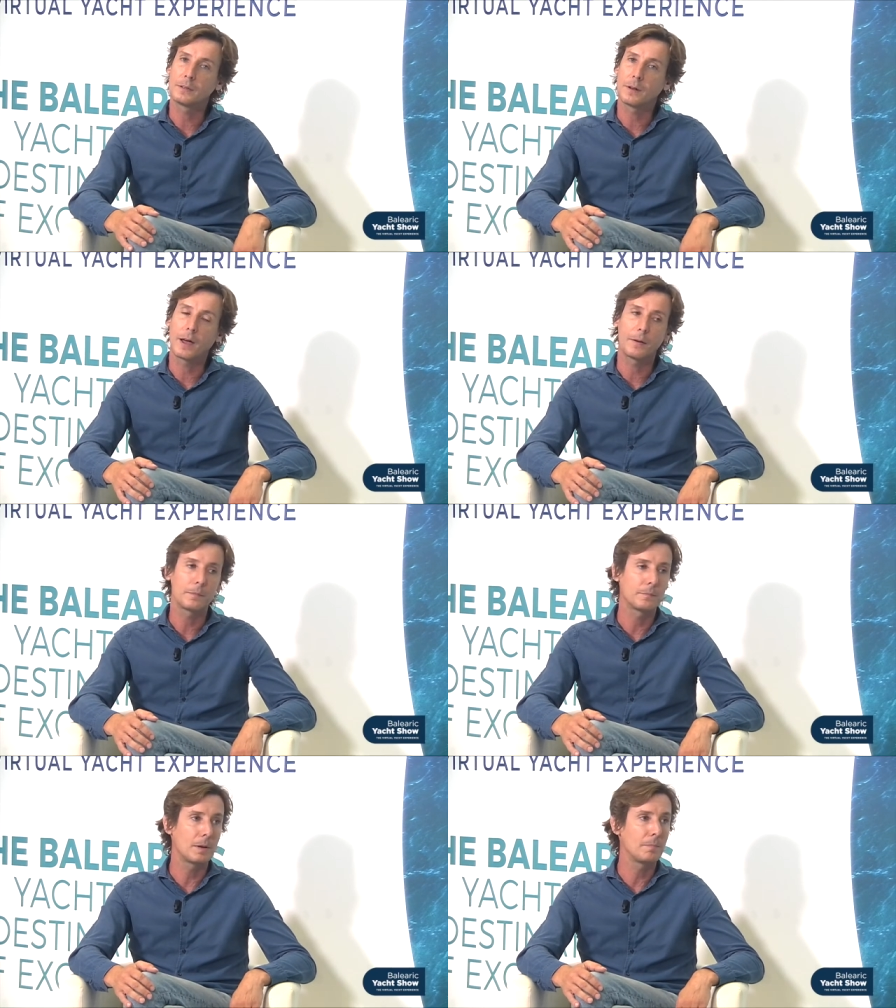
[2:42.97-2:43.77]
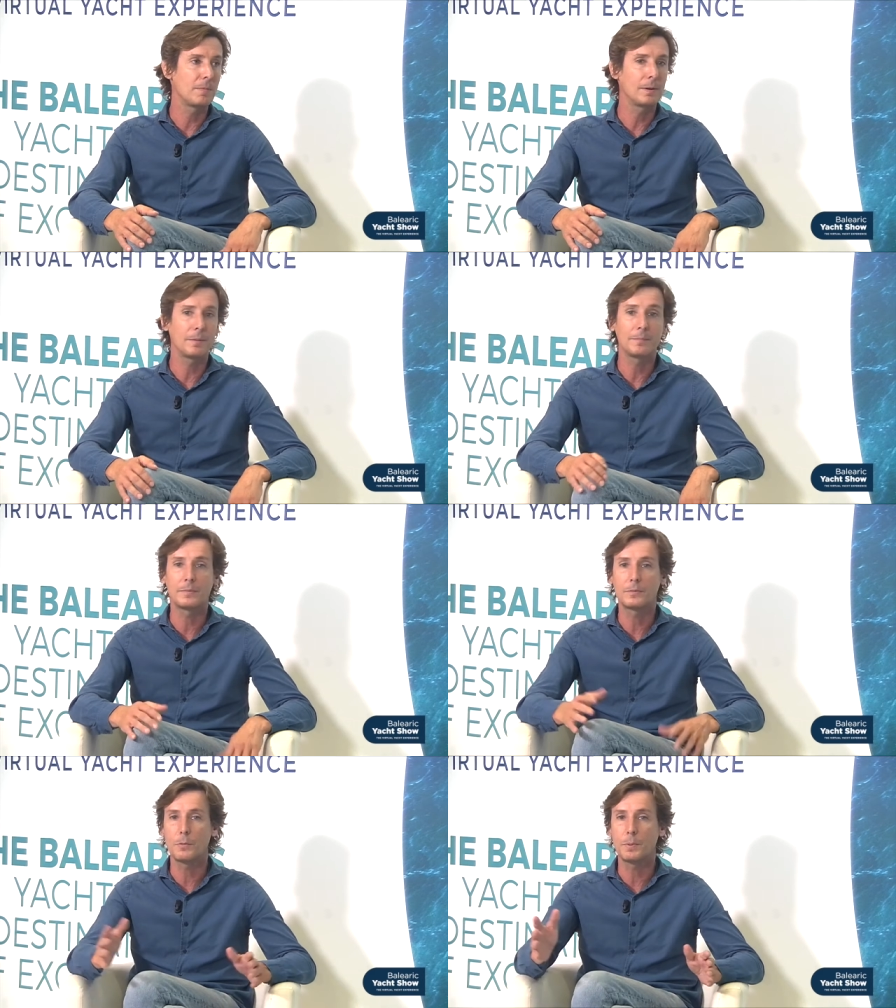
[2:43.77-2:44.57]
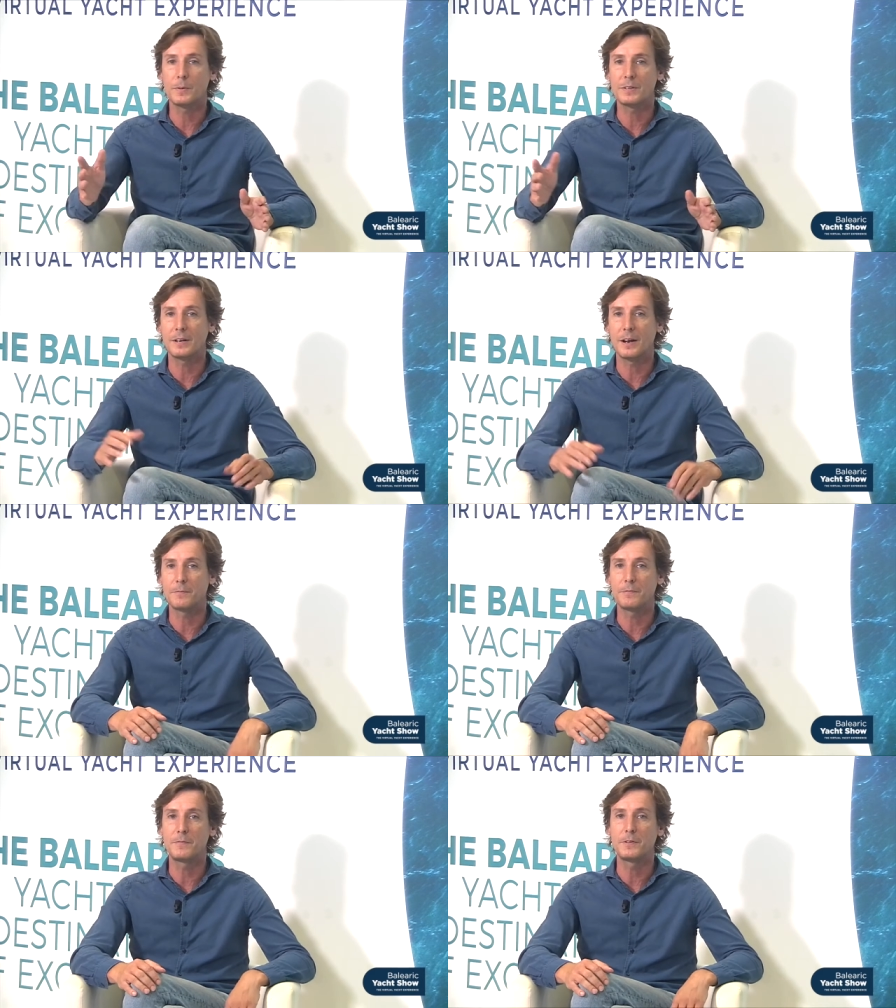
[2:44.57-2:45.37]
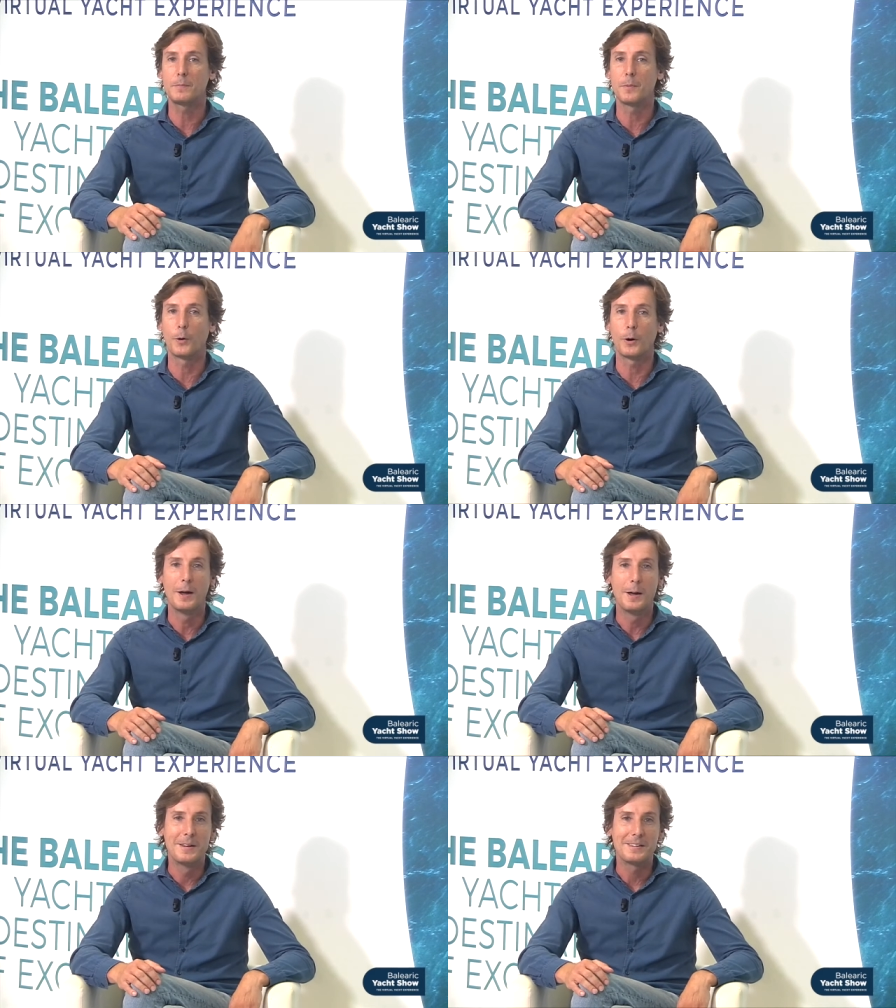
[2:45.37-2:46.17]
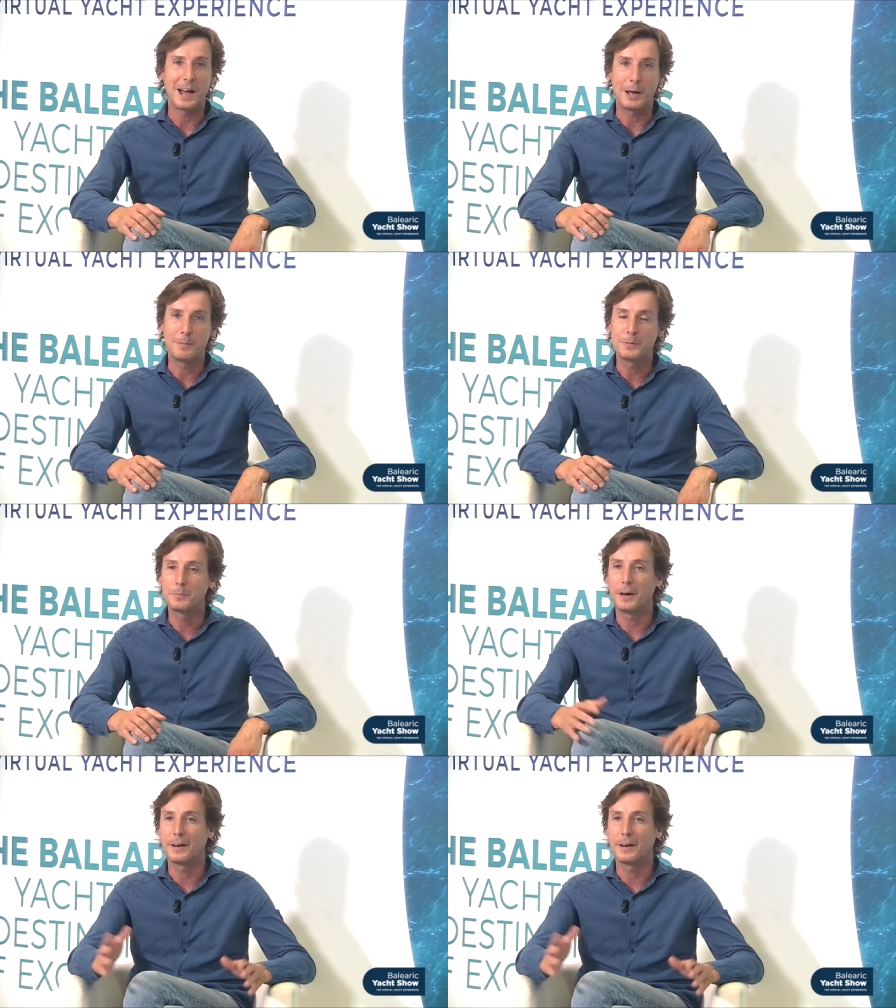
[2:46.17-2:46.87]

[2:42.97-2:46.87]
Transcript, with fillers: Uh, maybe some people say that 50 more times.